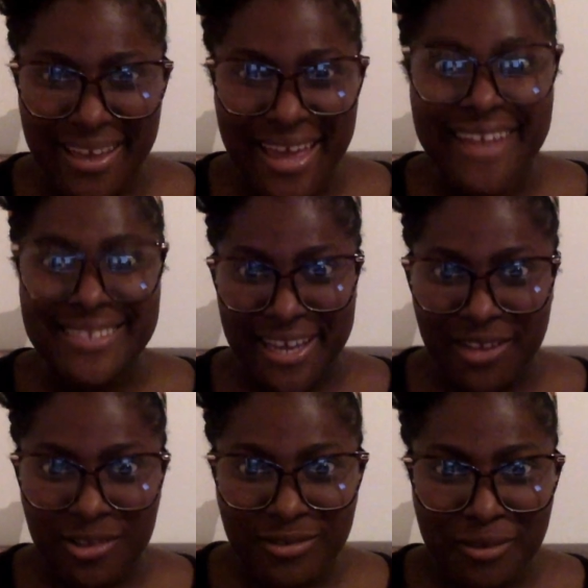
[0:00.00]

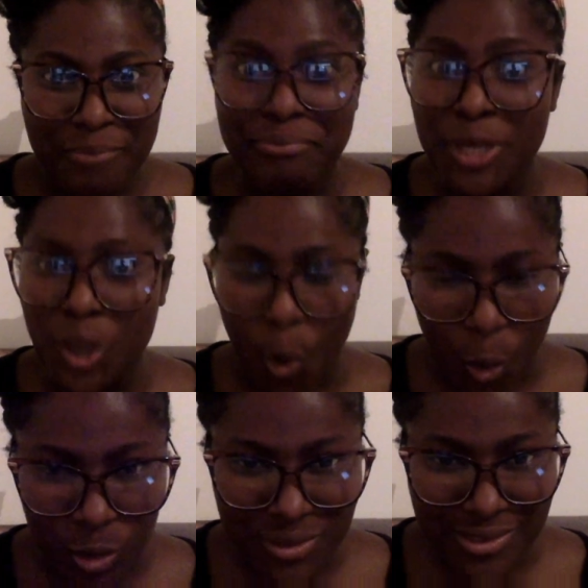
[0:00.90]
Ethel,
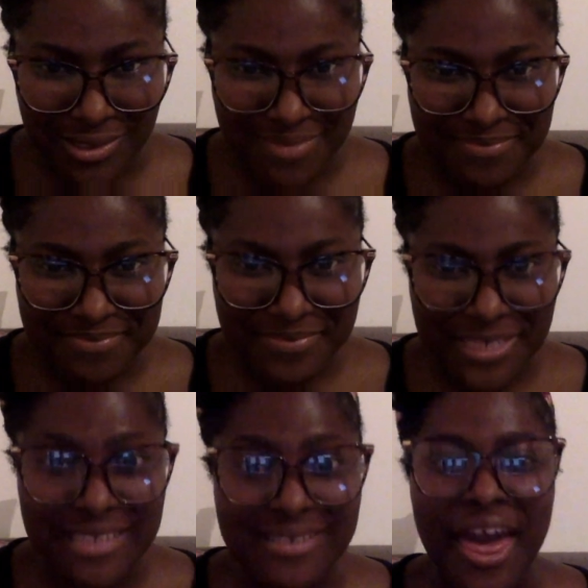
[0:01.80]
because
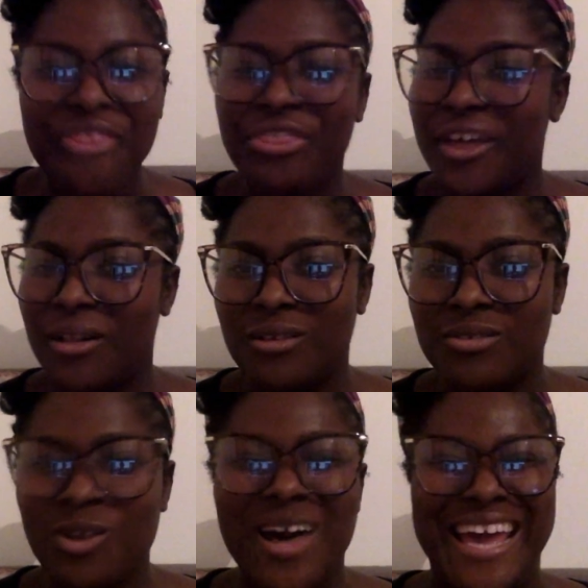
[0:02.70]
it's Ethel,
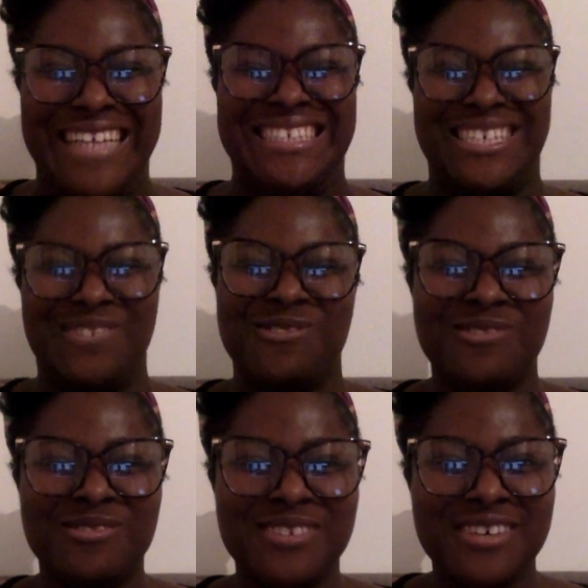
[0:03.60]
not Ethel.
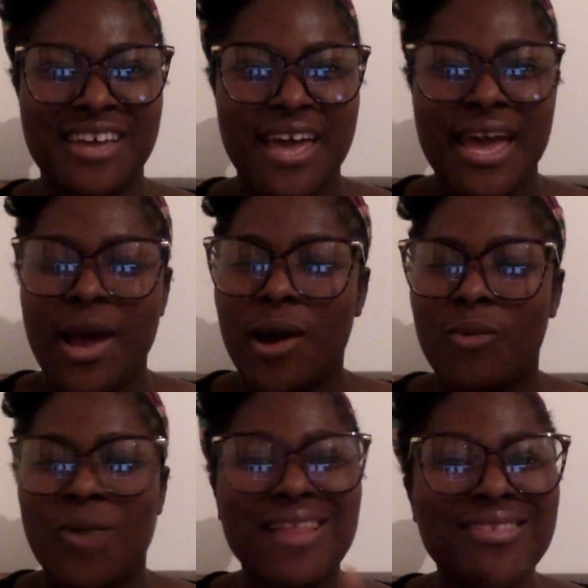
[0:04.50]

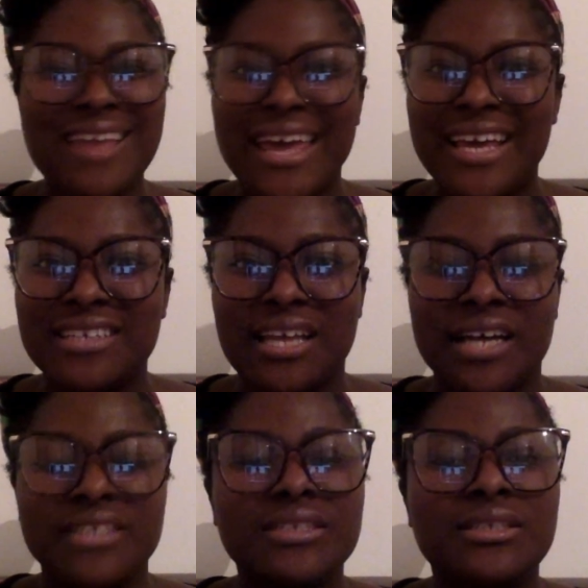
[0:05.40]
One thing I hate is
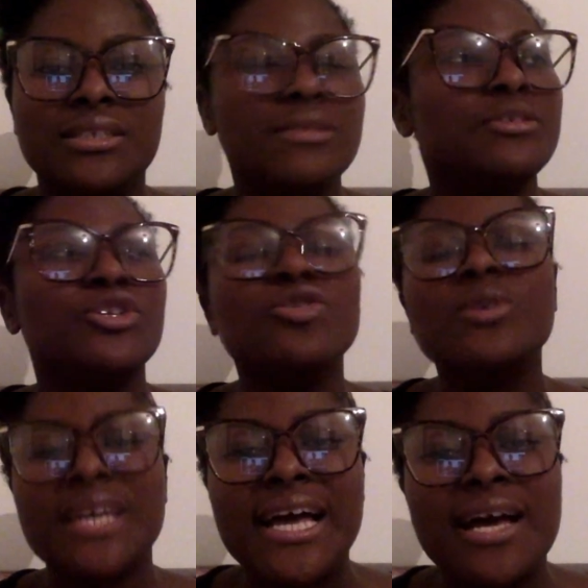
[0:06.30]
that, you know,
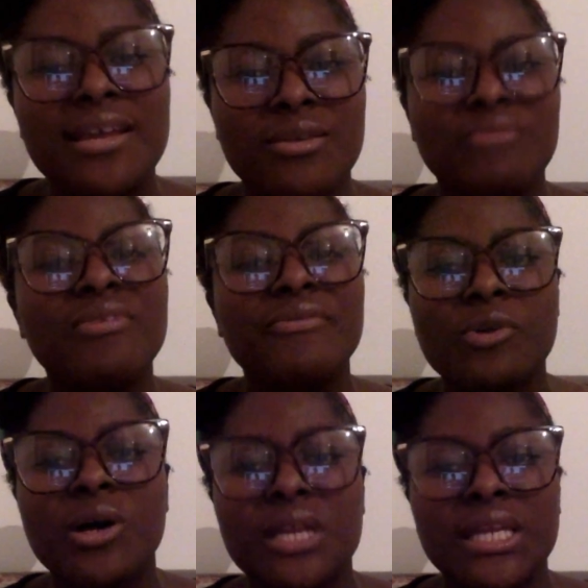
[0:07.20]
in Ghana, you've
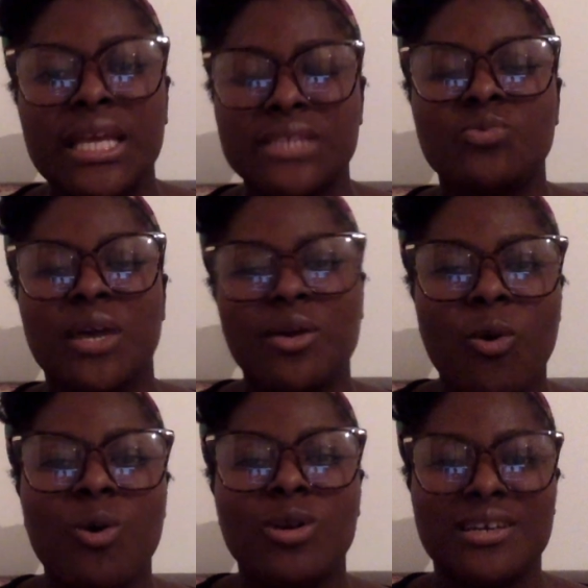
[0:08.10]
got a network
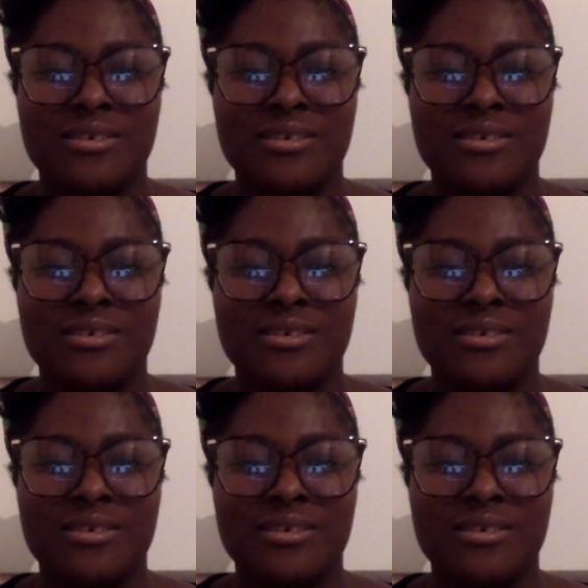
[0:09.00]
called